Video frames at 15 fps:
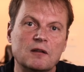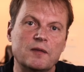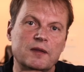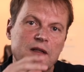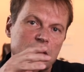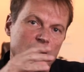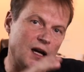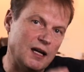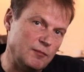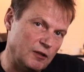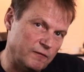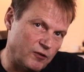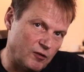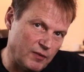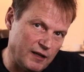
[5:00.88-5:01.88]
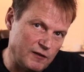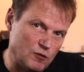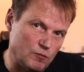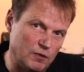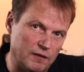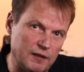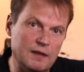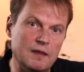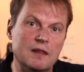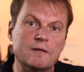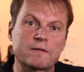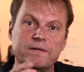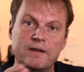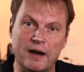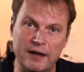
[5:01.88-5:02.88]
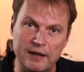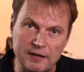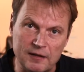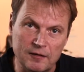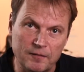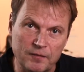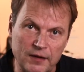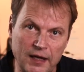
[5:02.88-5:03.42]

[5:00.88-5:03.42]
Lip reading: on the time information within the file,